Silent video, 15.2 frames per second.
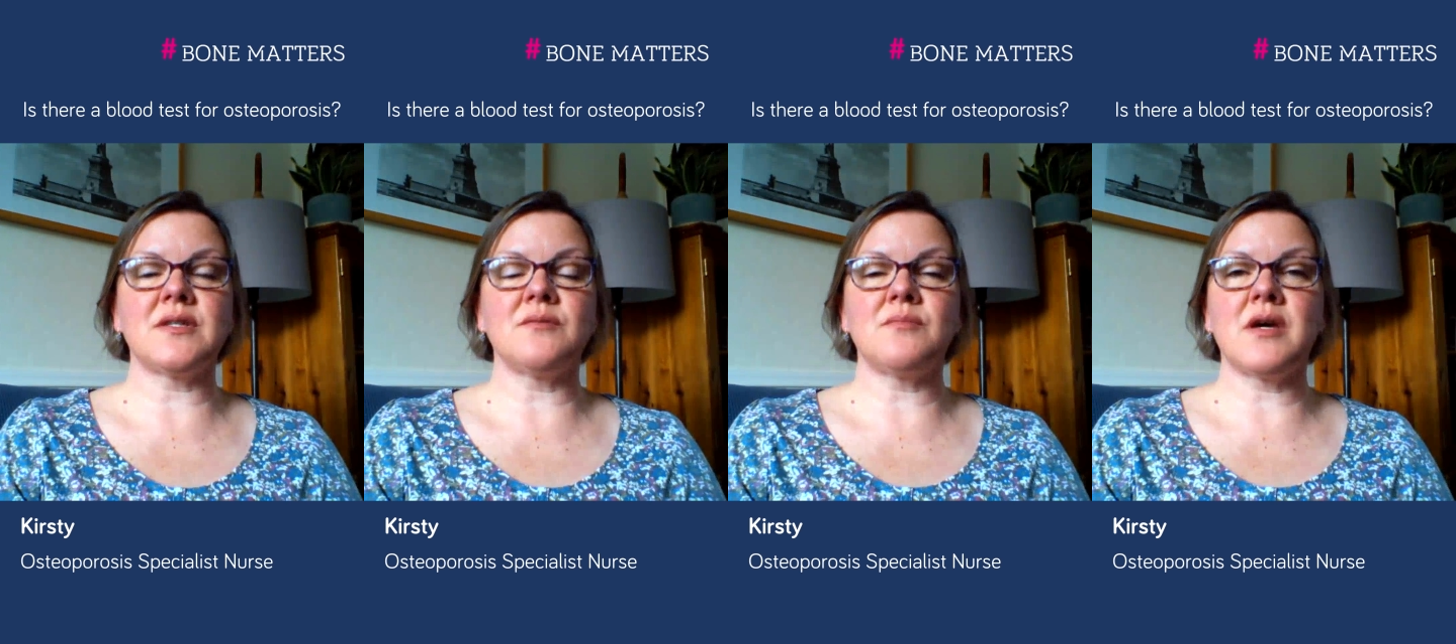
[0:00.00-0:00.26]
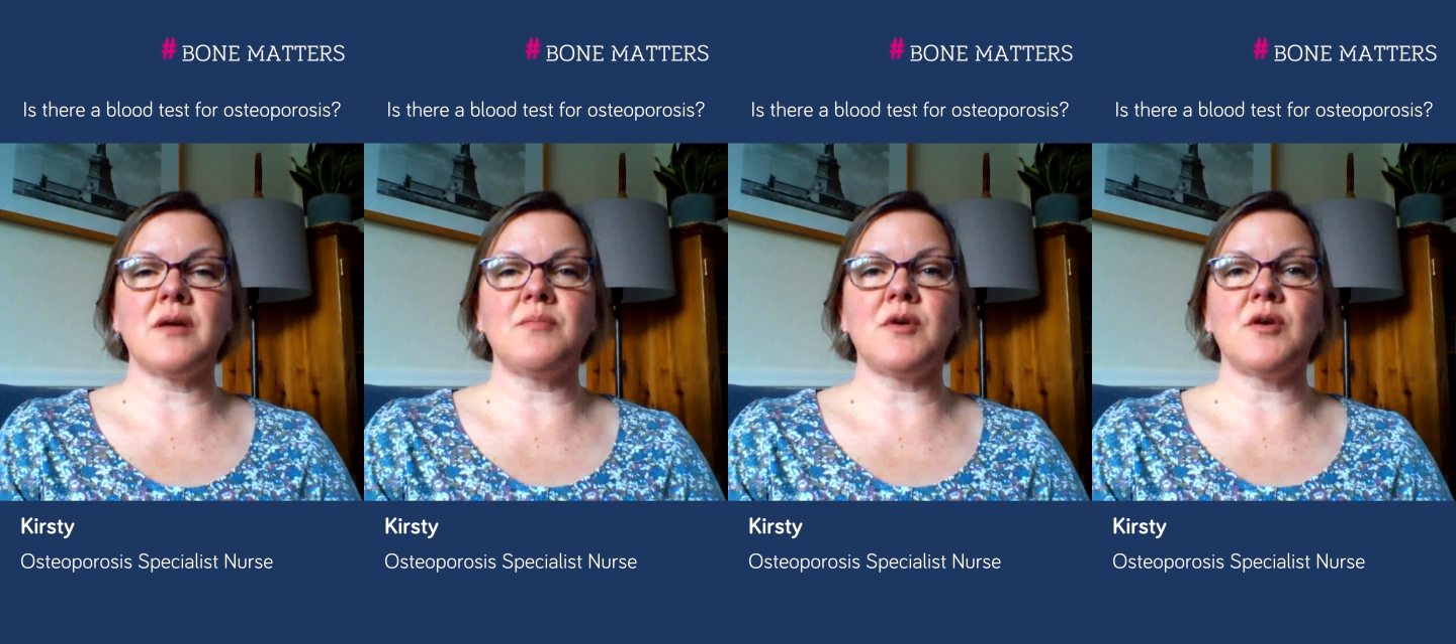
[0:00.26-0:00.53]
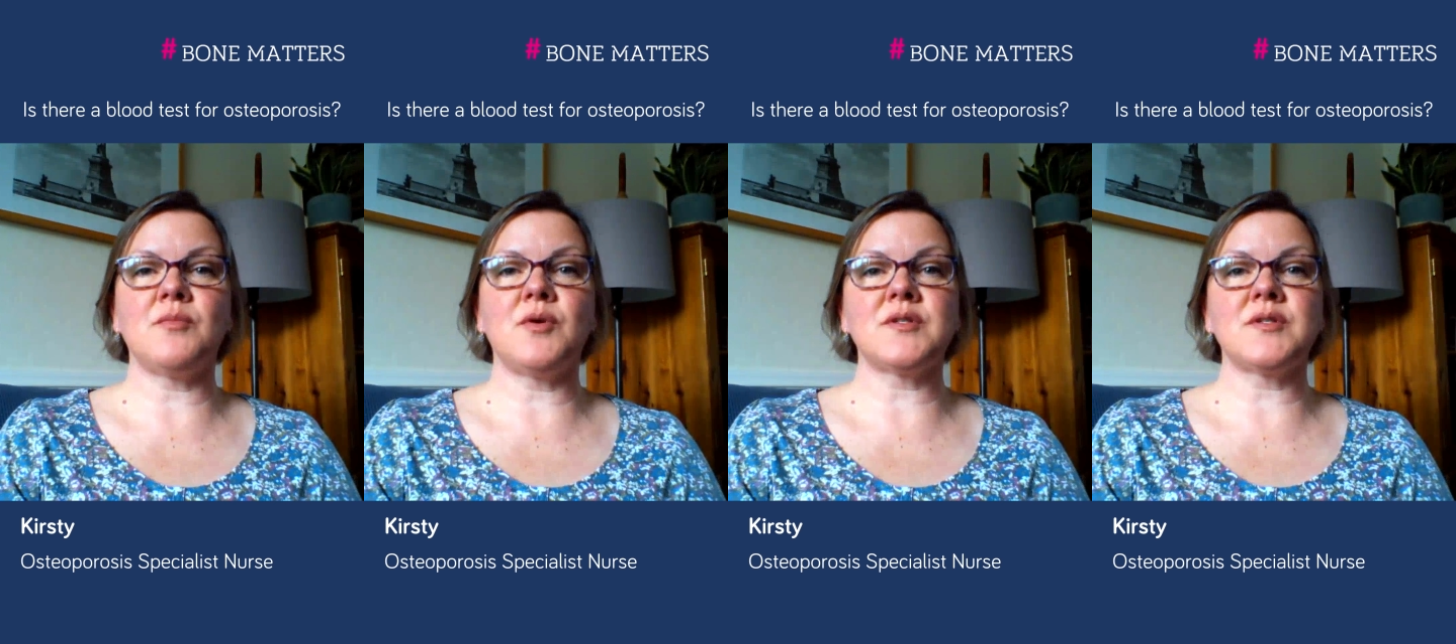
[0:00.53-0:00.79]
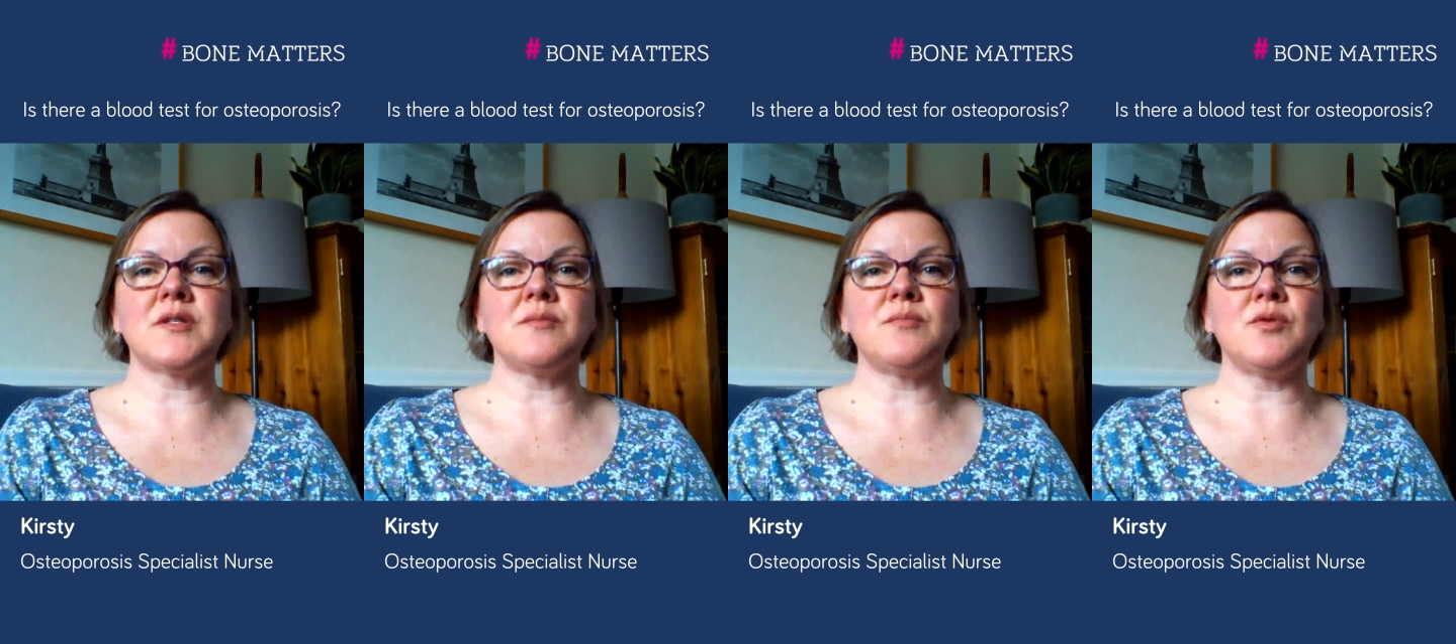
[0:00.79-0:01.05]
that may be a
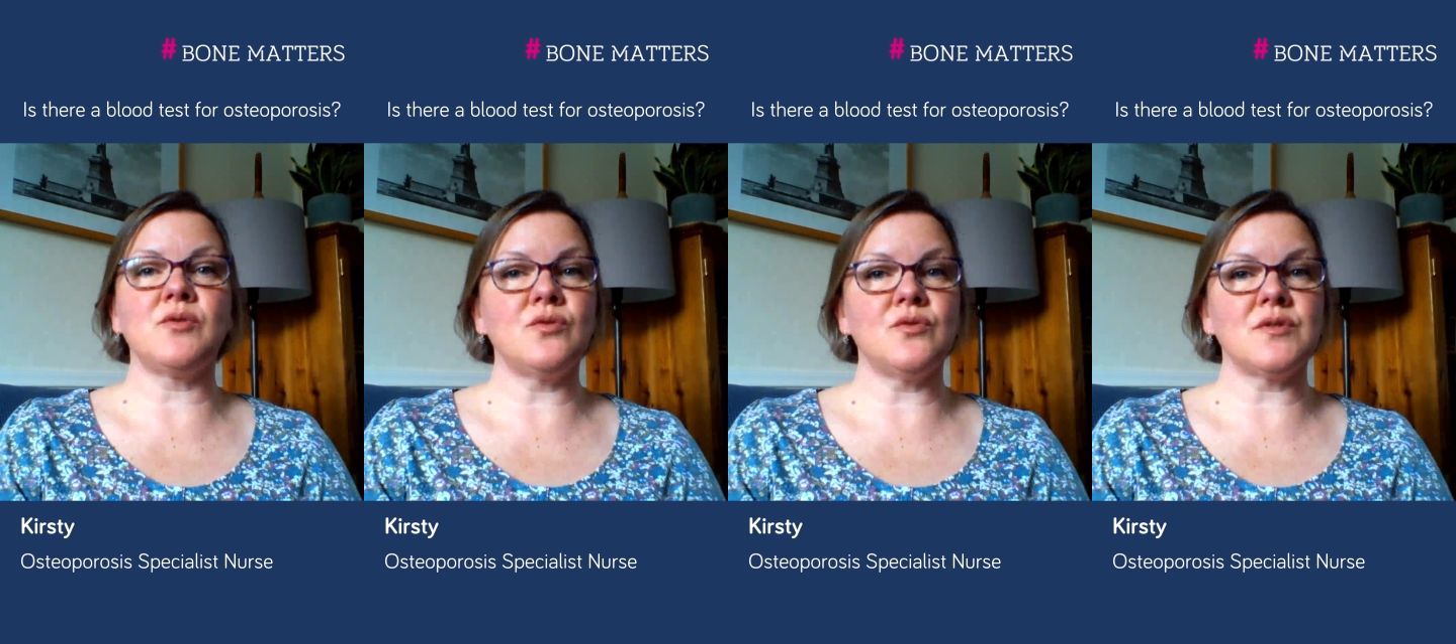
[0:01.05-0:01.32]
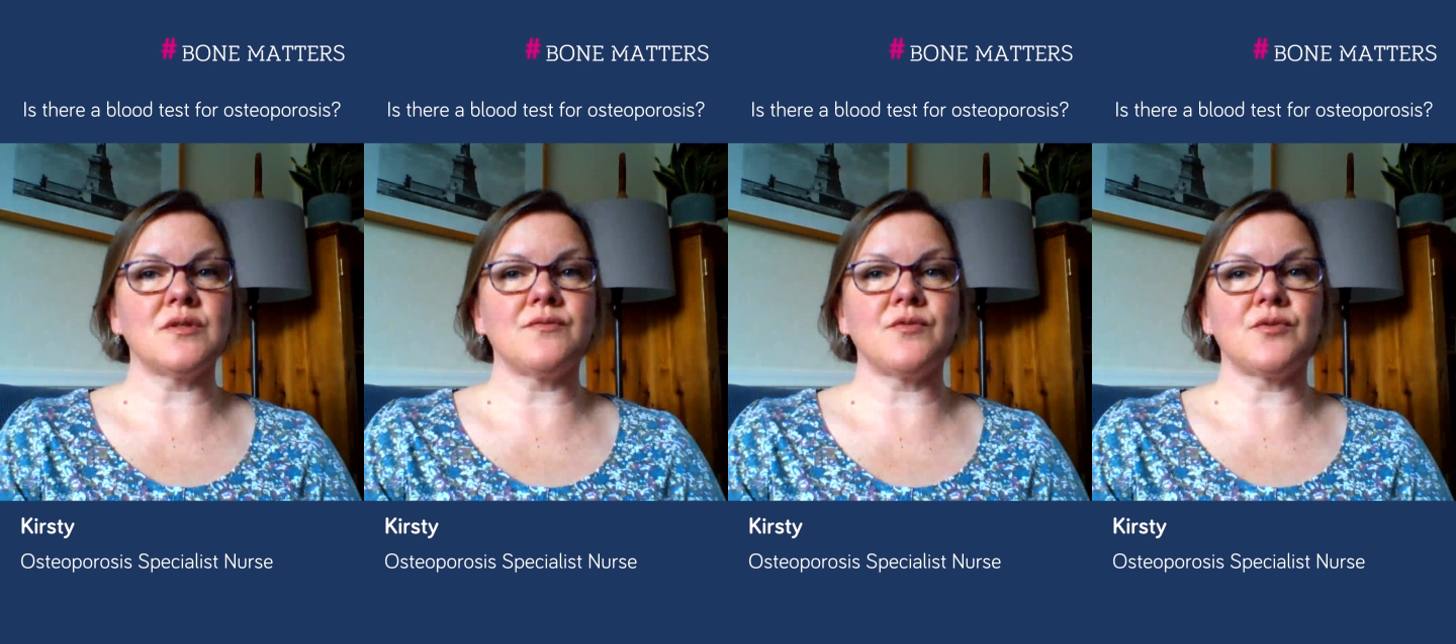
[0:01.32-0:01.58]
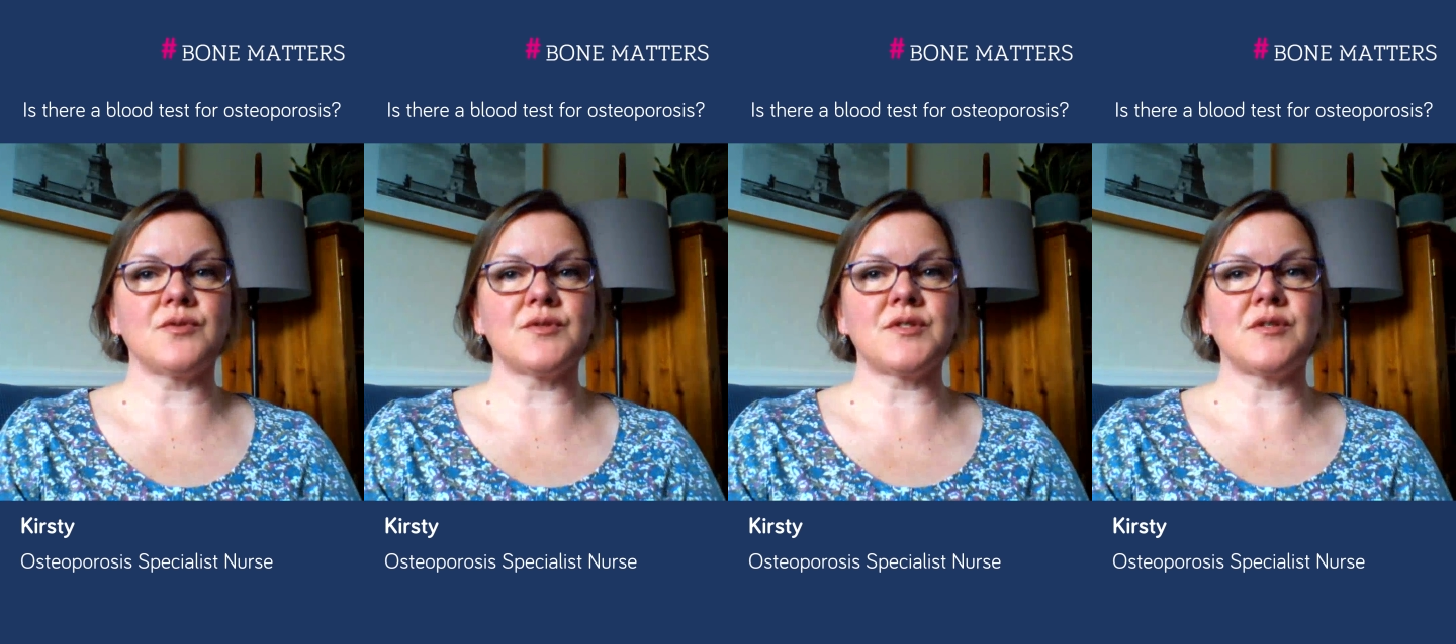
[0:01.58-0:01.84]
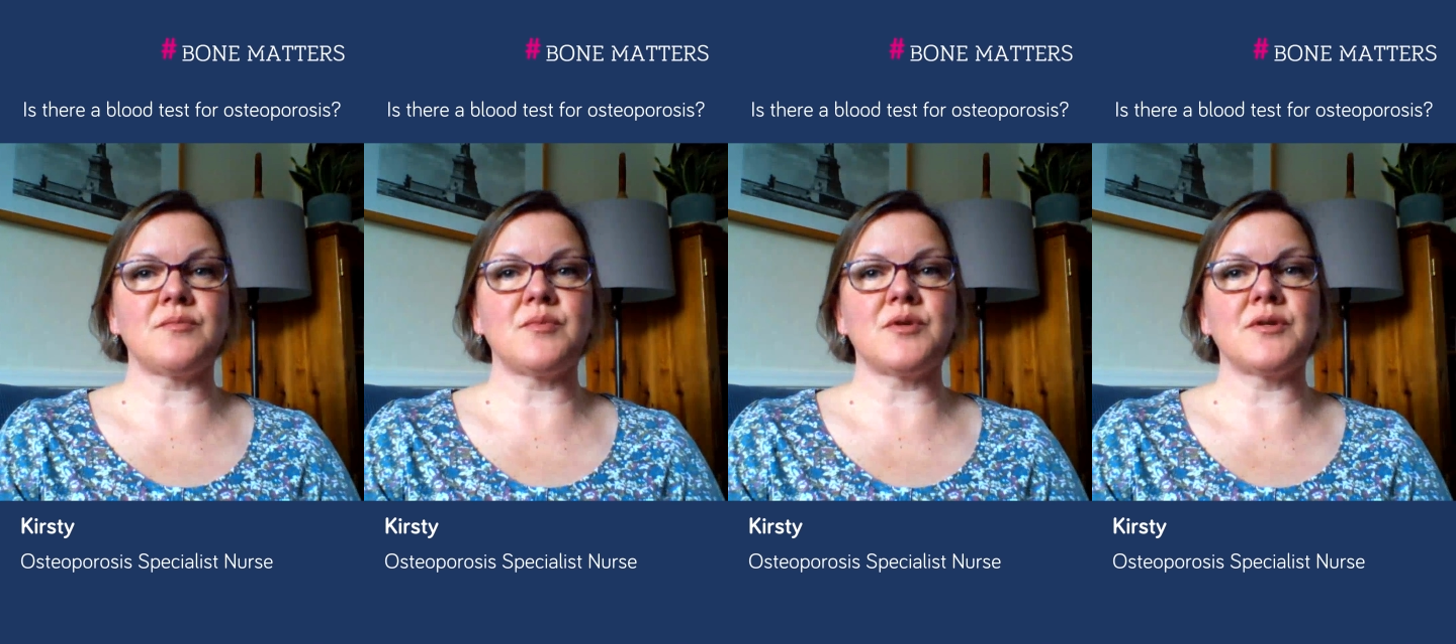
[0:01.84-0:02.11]
possible cause of your
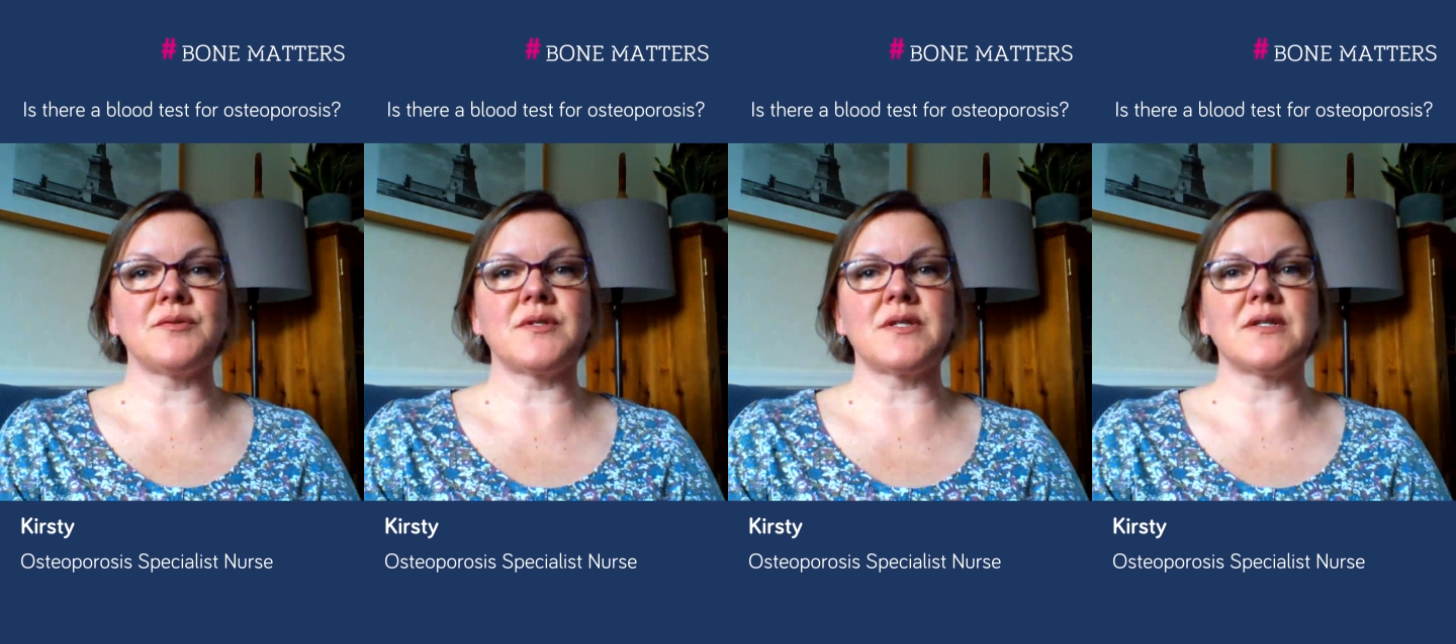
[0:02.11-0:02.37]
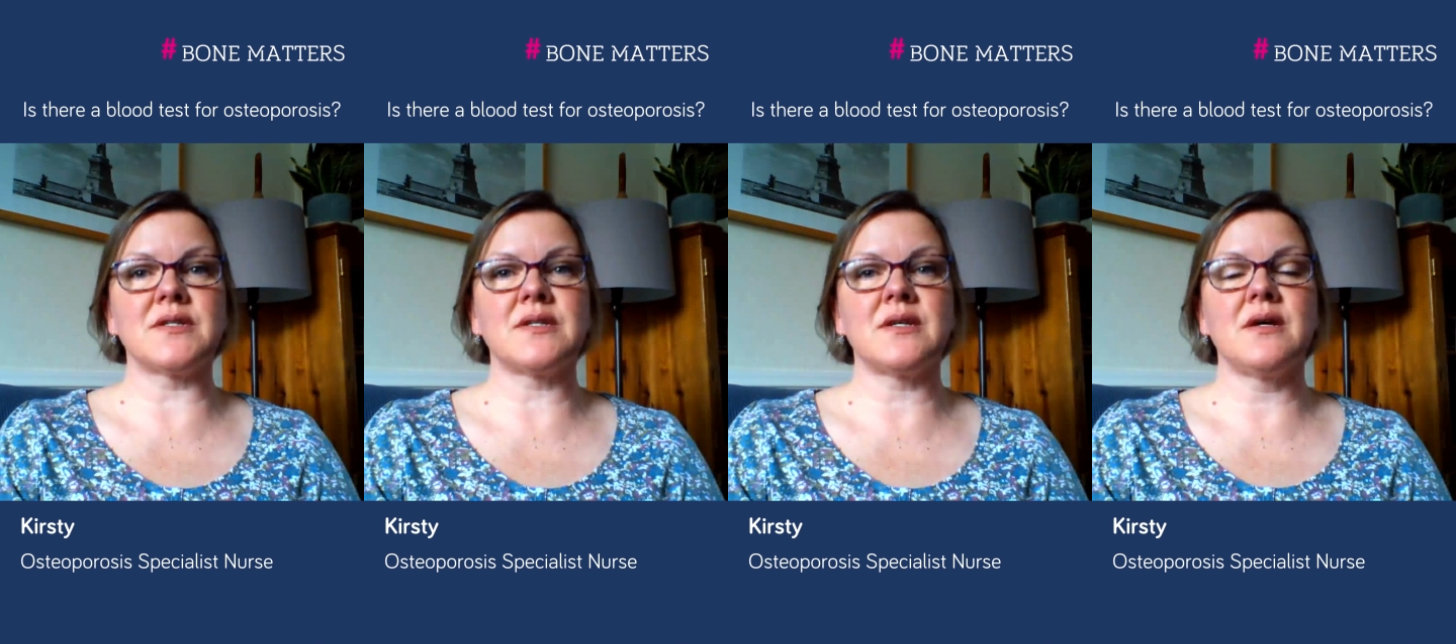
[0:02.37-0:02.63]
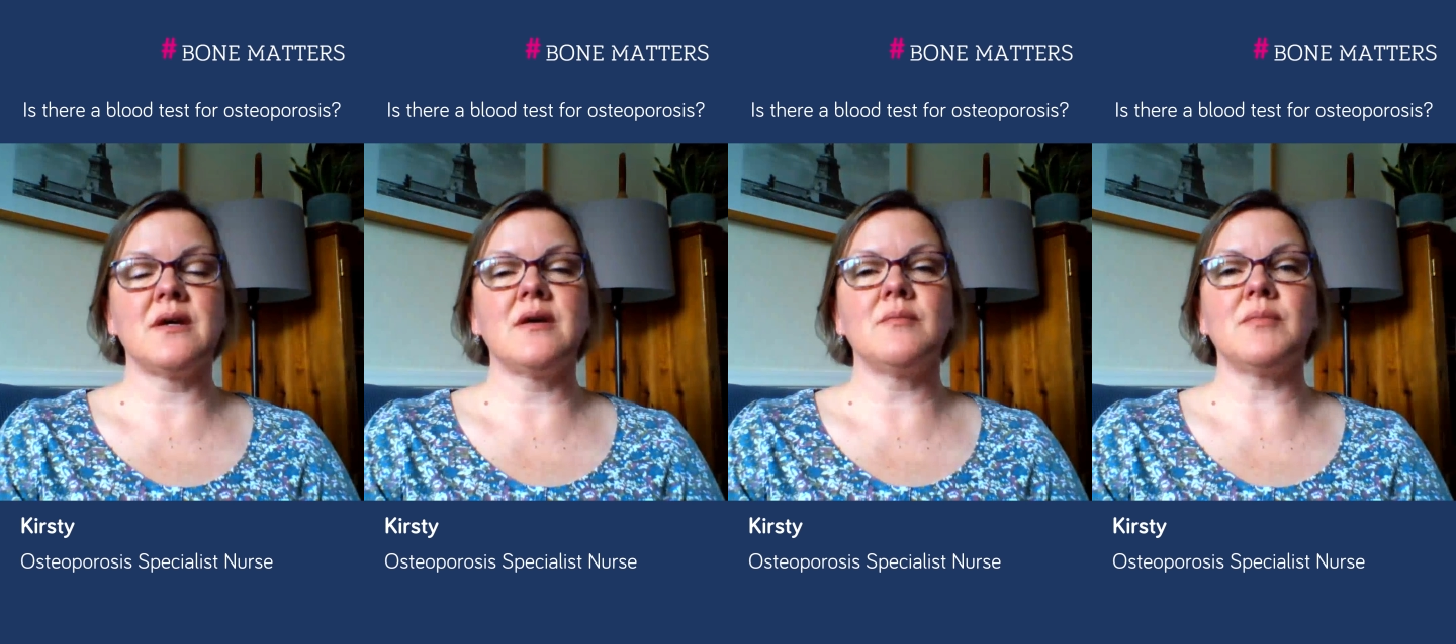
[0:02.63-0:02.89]
osteoporosis,